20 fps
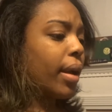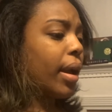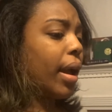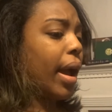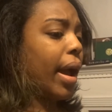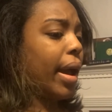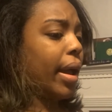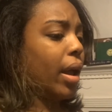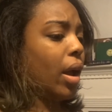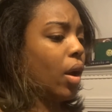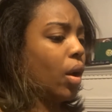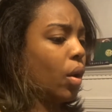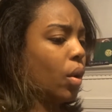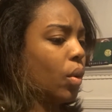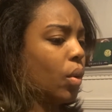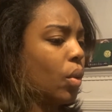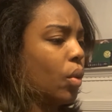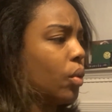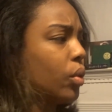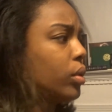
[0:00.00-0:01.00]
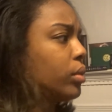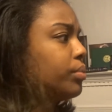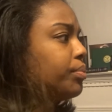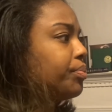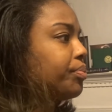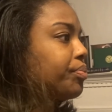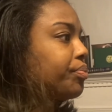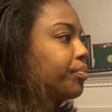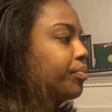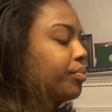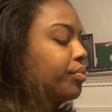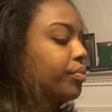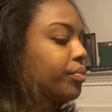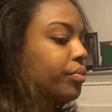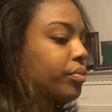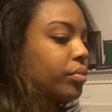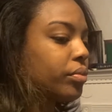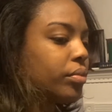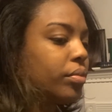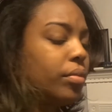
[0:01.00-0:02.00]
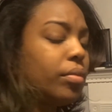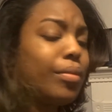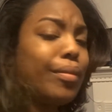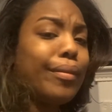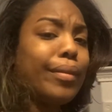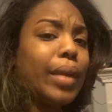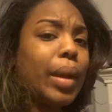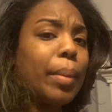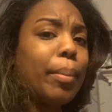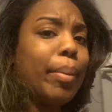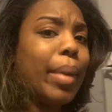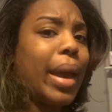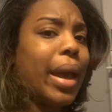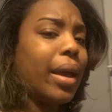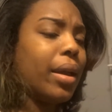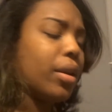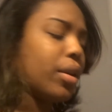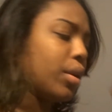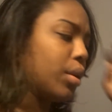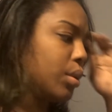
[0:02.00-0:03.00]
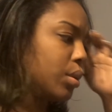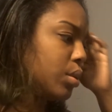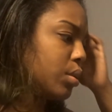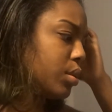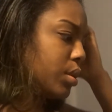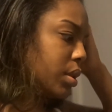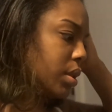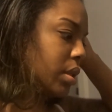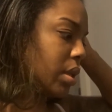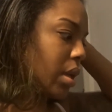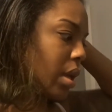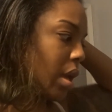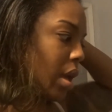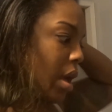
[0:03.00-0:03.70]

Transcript: I hold bad news.